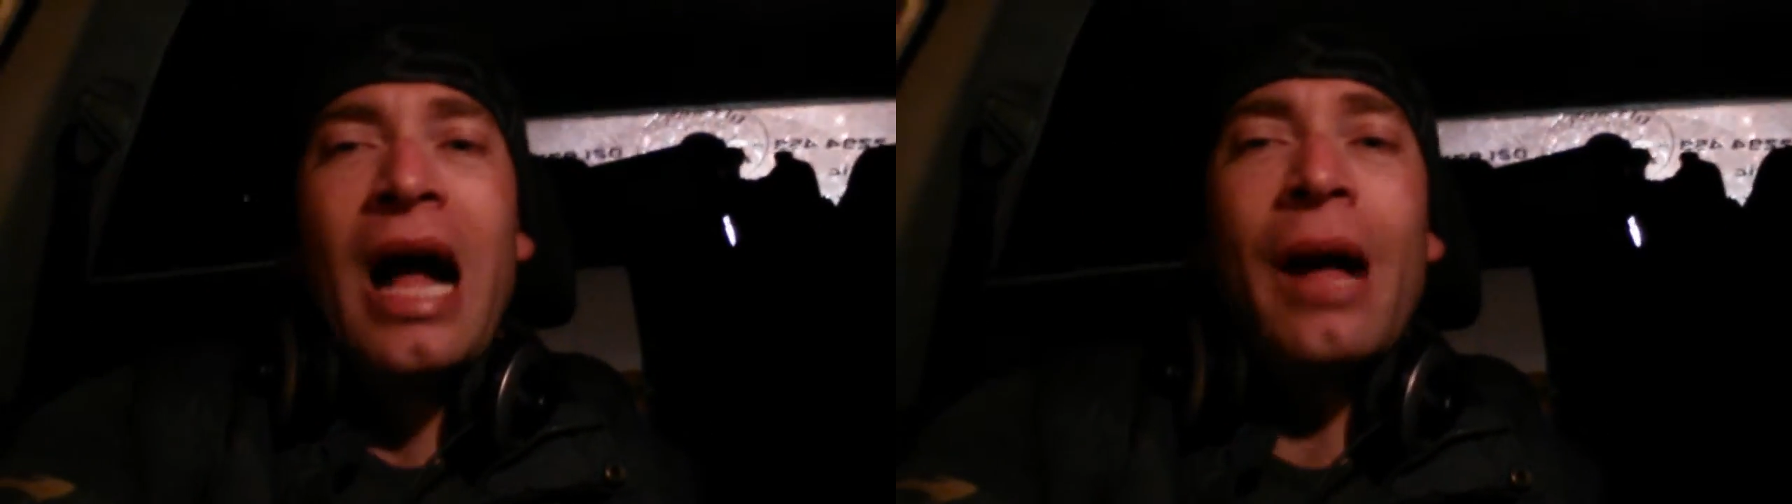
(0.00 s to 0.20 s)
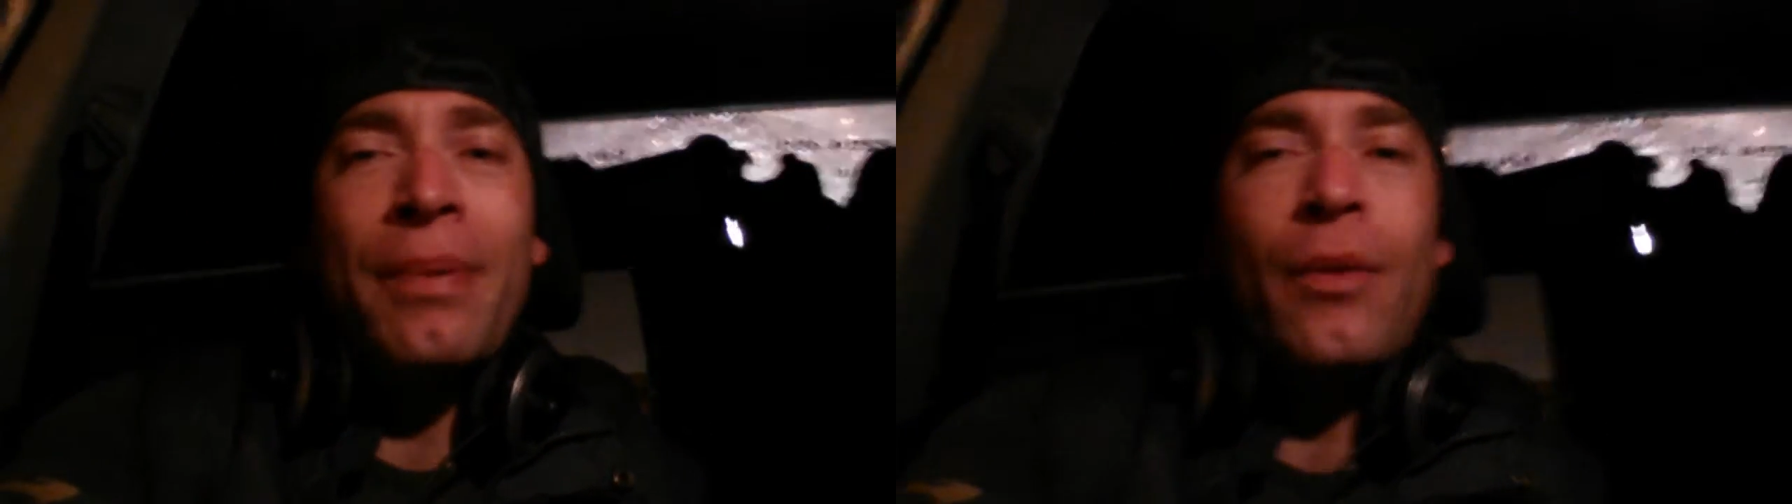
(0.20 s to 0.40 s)

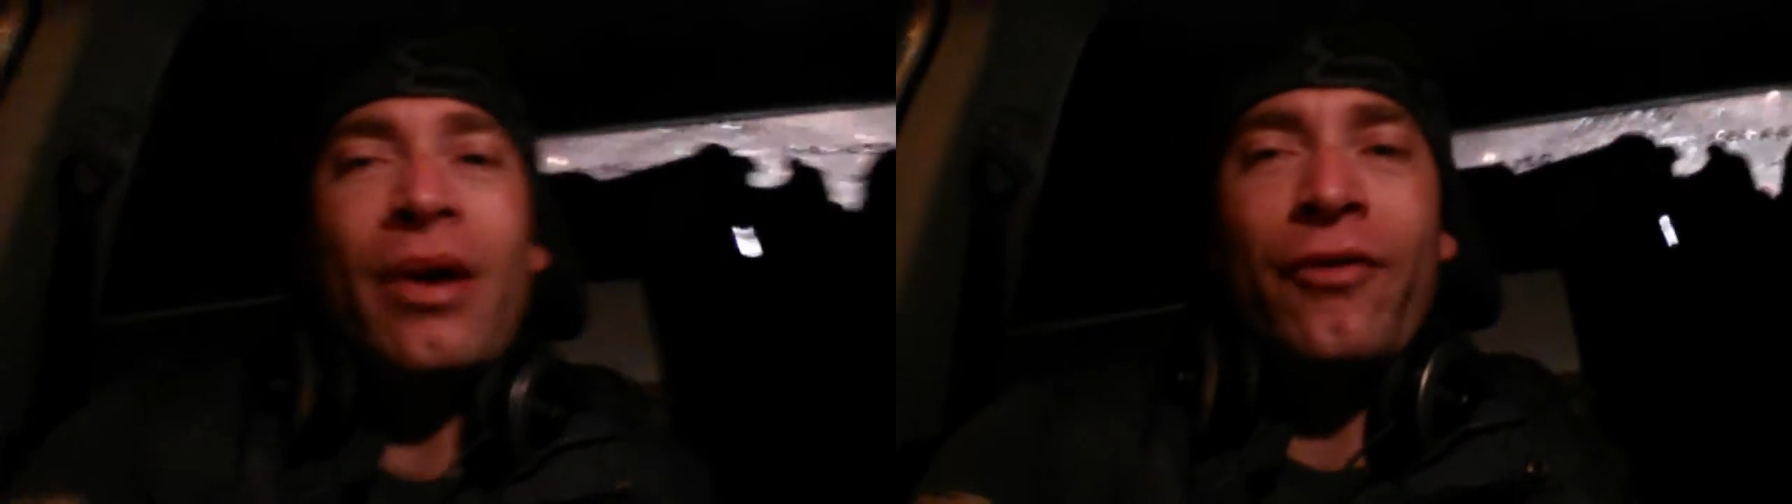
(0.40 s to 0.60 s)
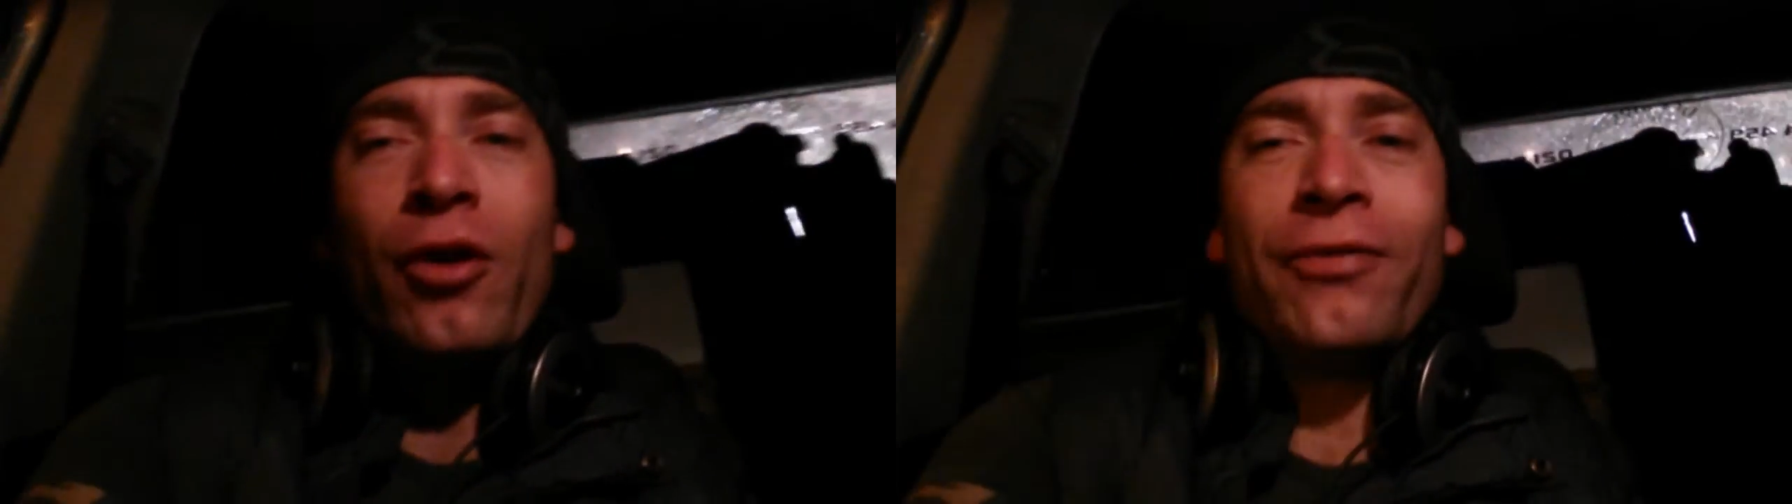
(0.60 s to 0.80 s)
I'll be at
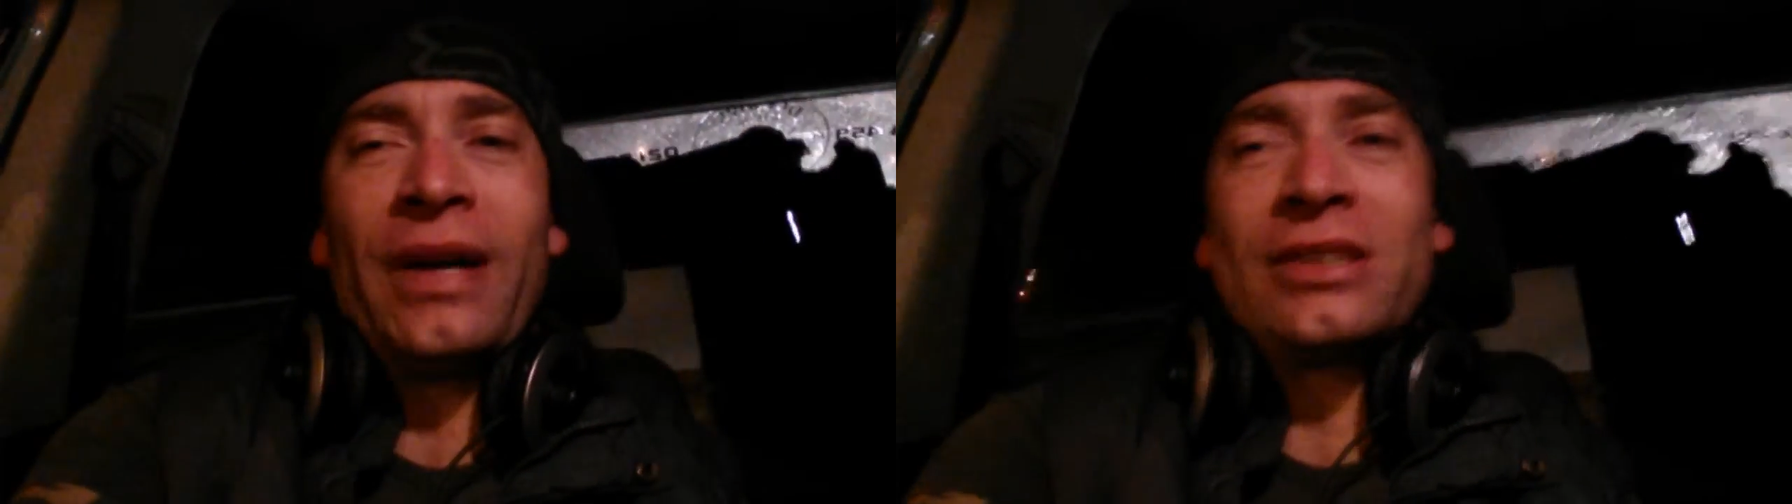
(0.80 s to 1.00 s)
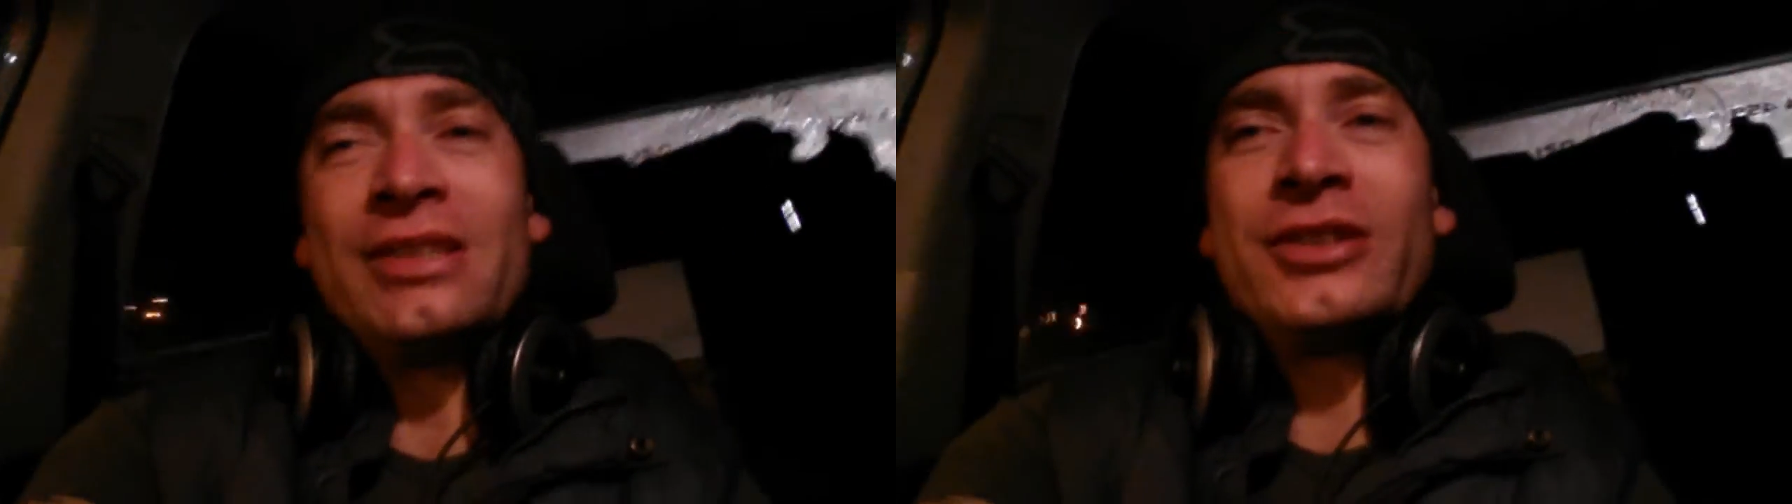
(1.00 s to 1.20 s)
one of your
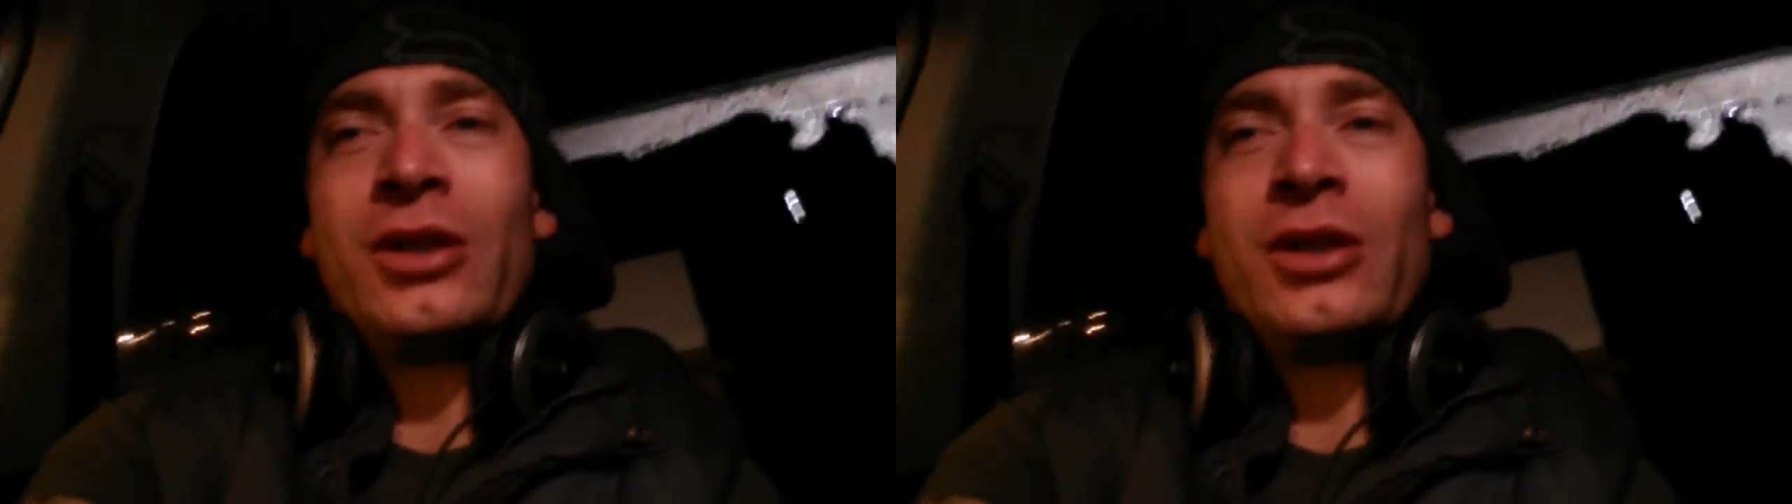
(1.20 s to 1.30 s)
functions.